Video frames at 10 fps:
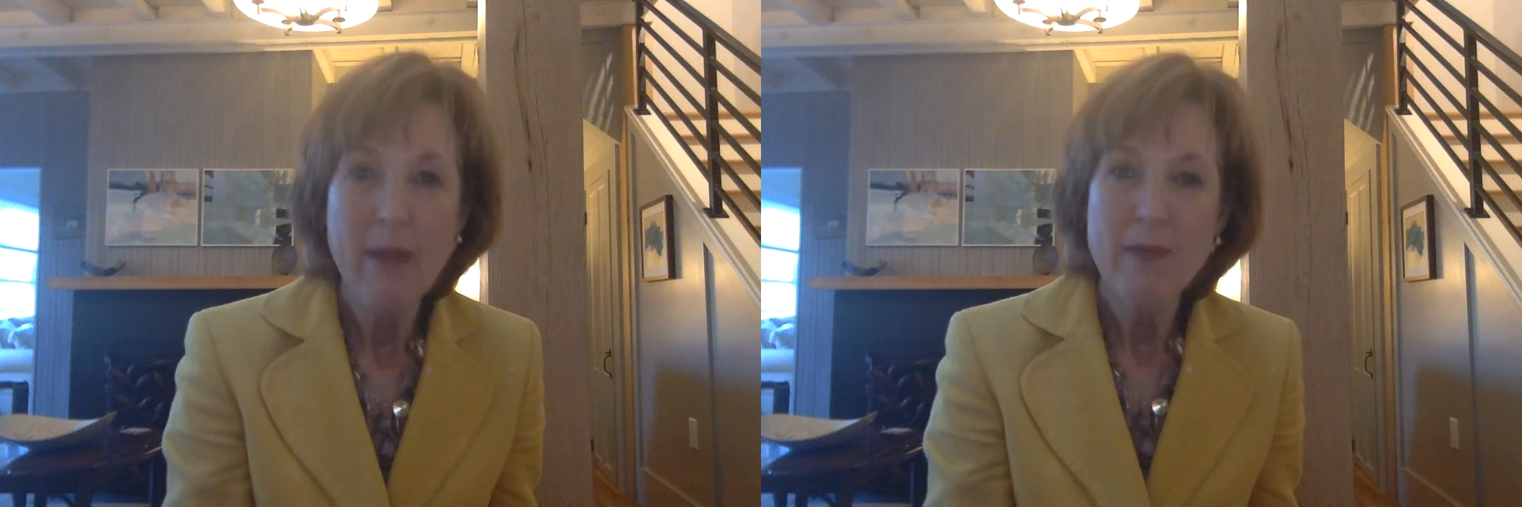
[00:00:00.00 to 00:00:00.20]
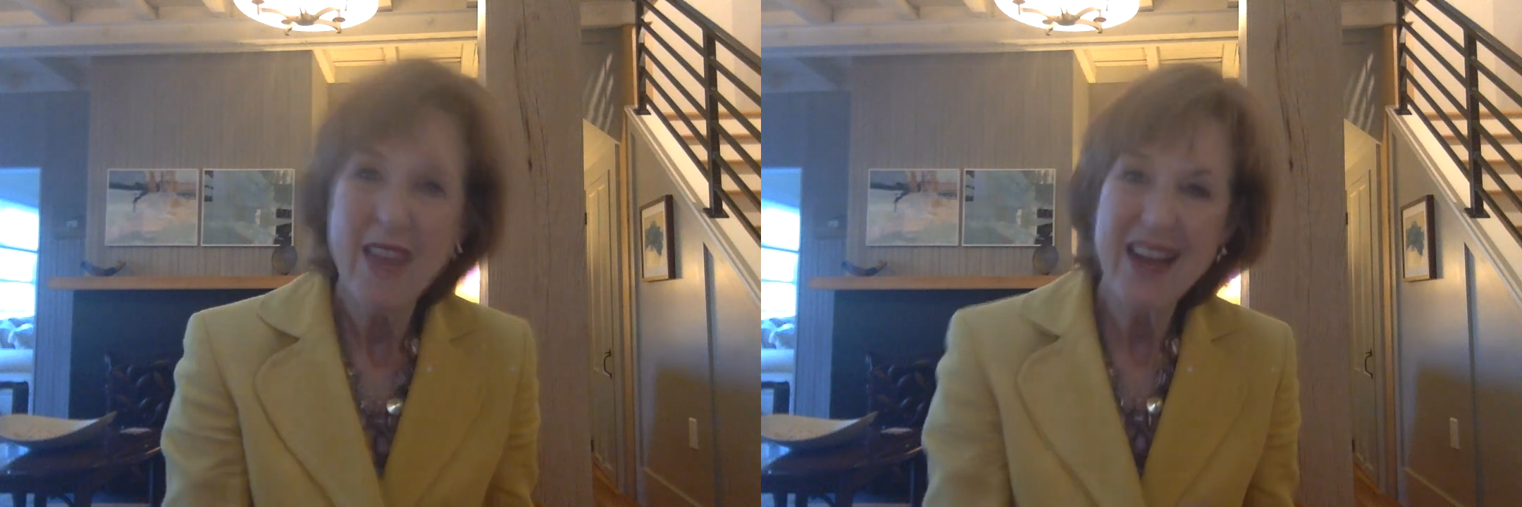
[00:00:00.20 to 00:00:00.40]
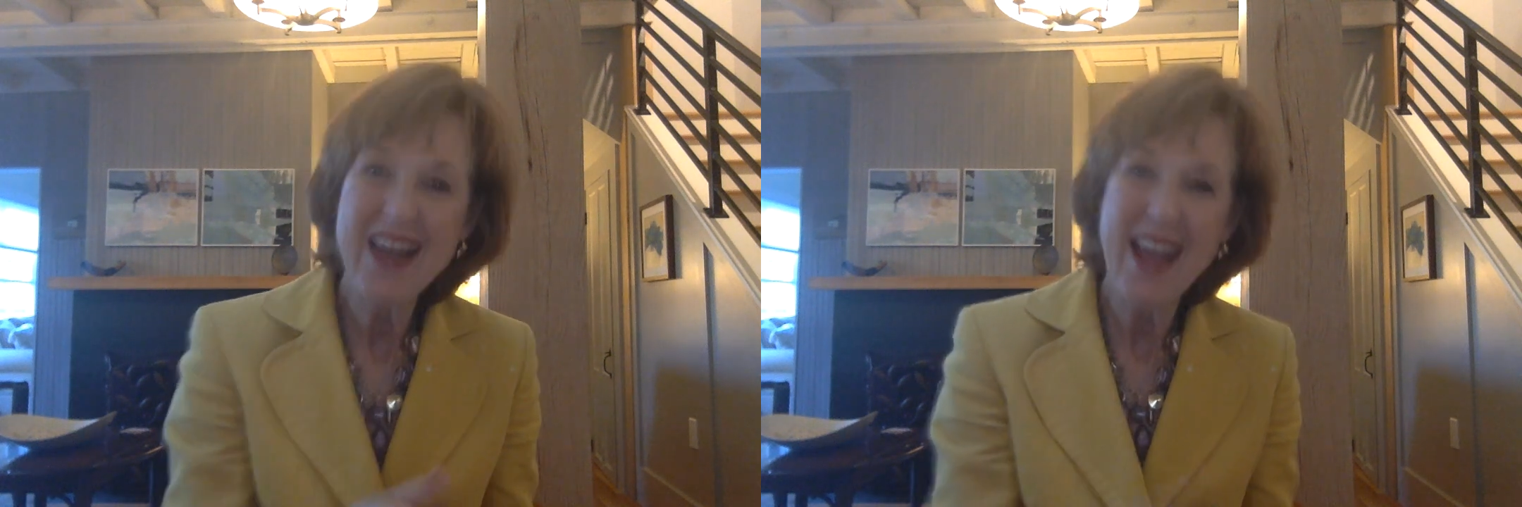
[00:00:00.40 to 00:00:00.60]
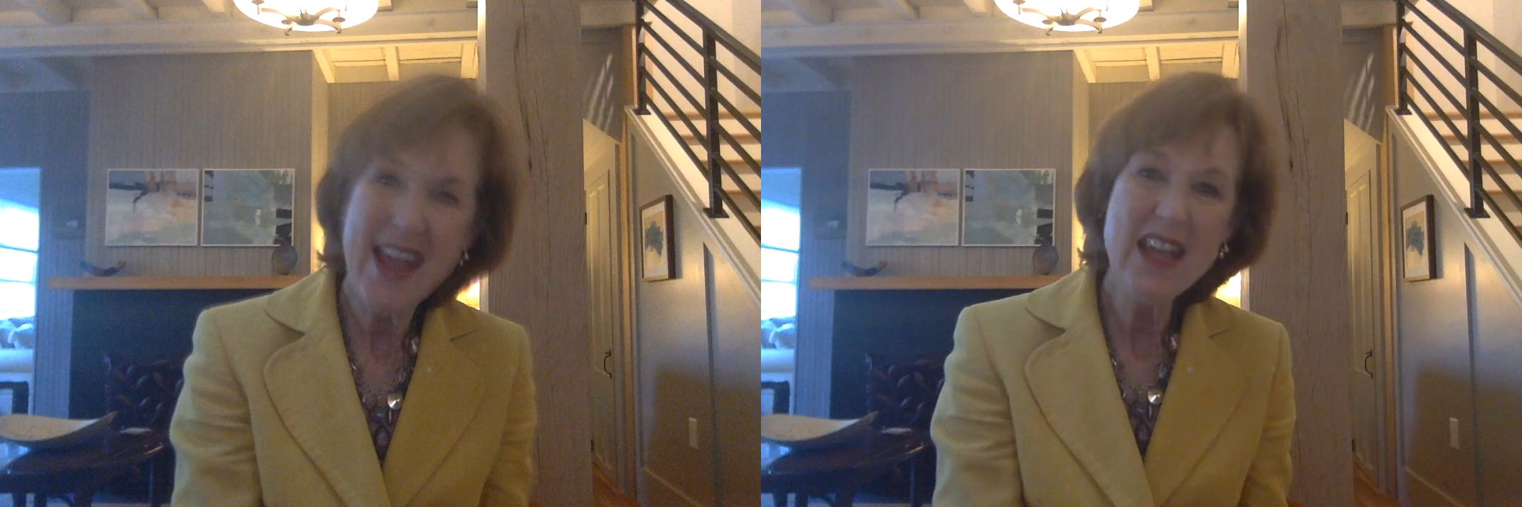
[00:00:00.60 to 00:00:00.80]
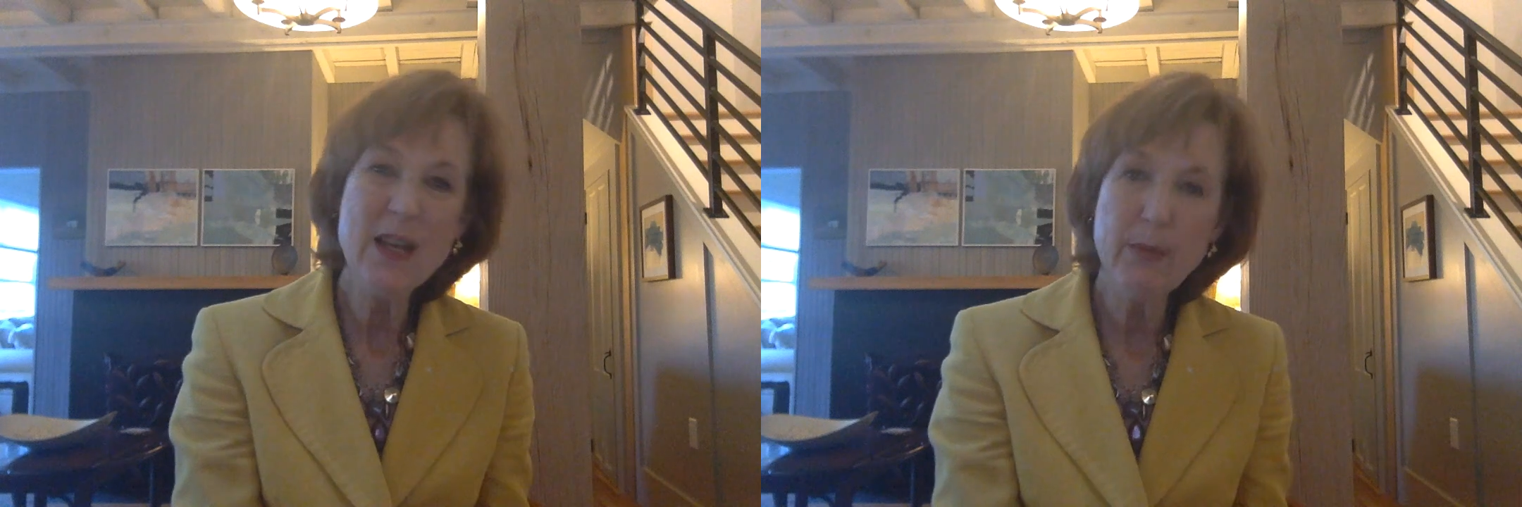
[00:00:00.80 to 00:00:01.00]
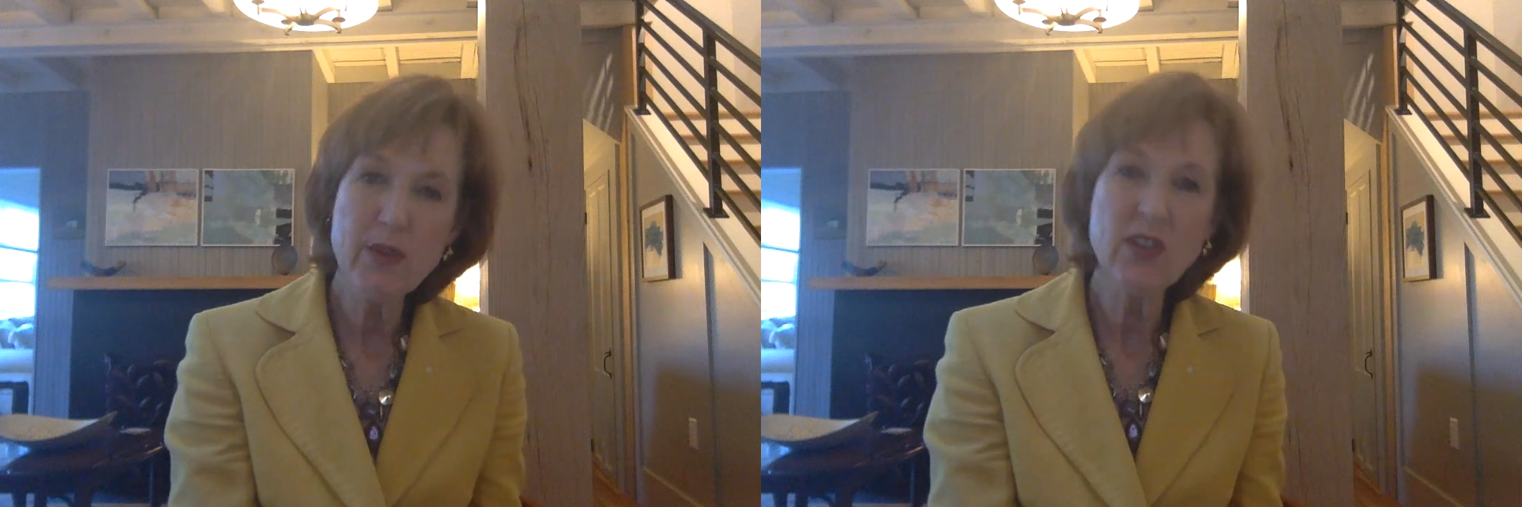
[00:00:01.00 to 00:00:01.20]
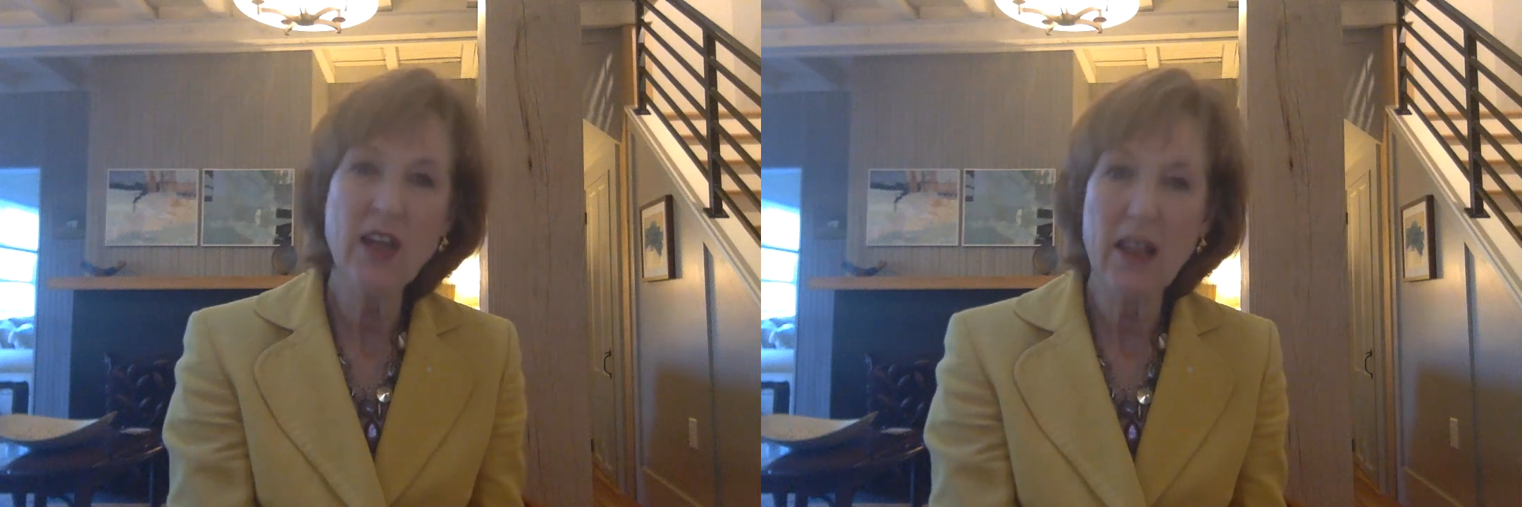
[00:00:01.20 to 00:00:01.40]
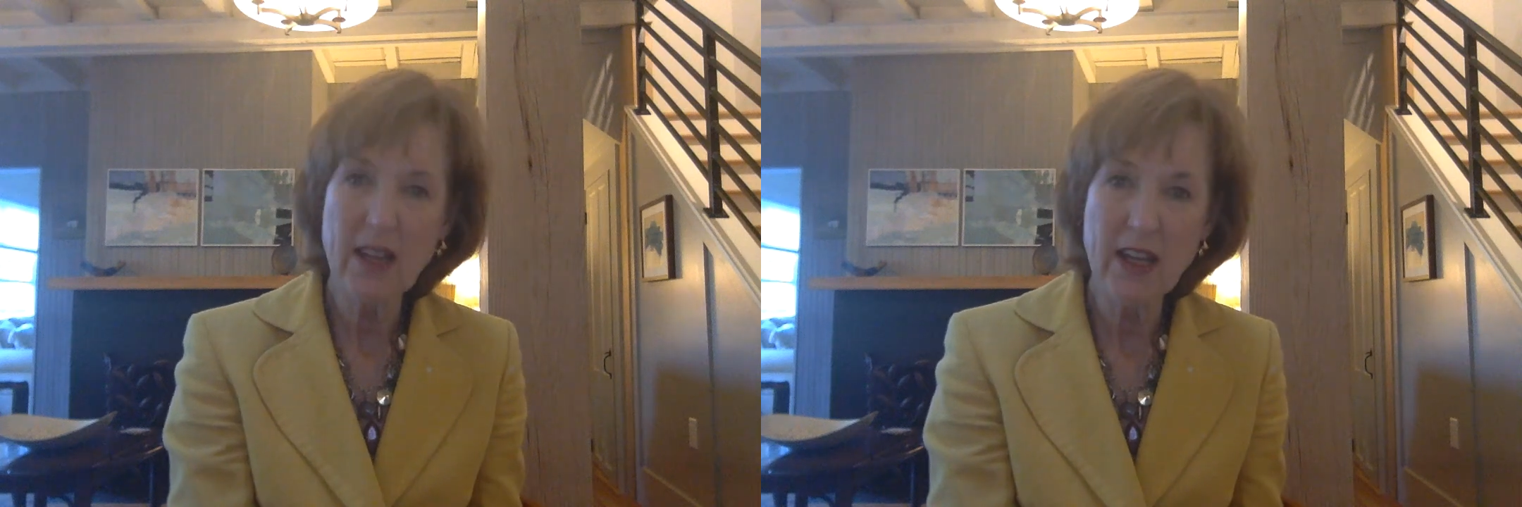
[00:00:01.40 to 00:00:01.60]
that in 80%
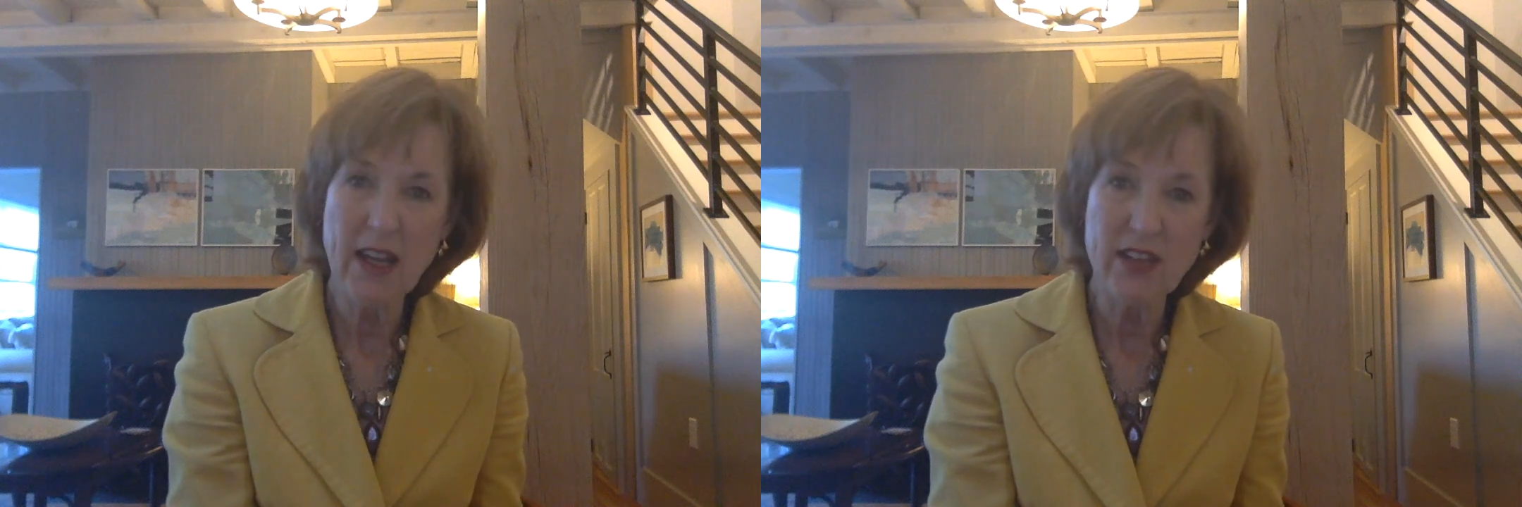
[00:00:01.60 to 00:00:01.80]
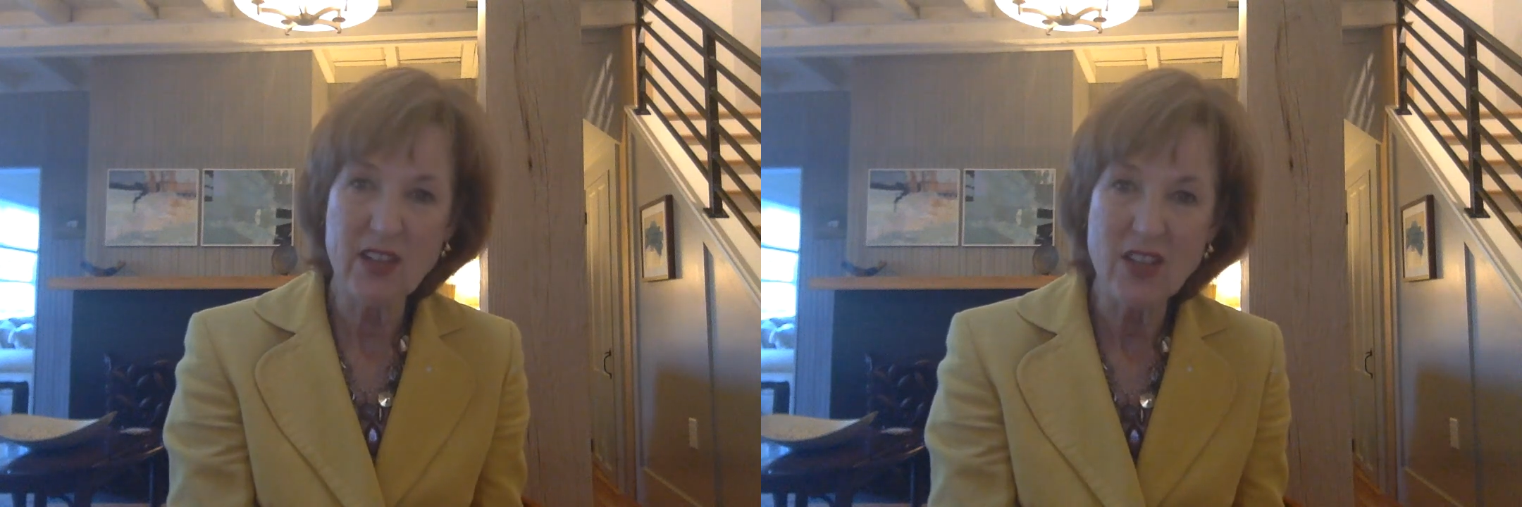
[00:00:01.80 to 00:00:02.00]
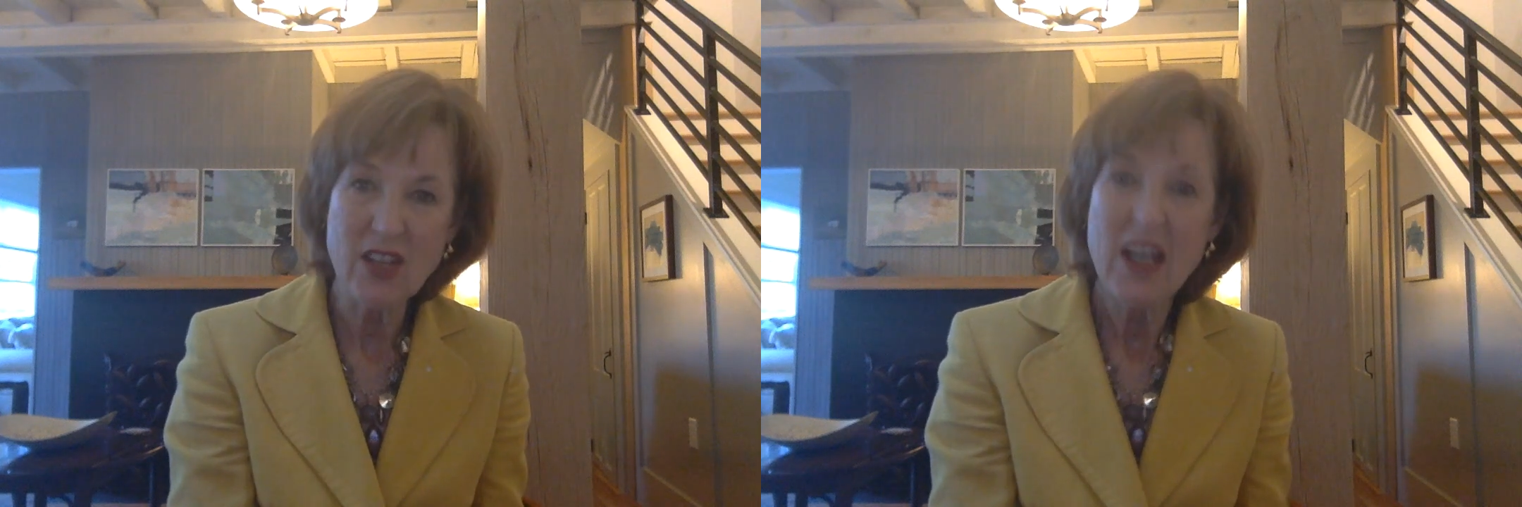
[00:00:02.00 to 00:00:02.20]
of the cases,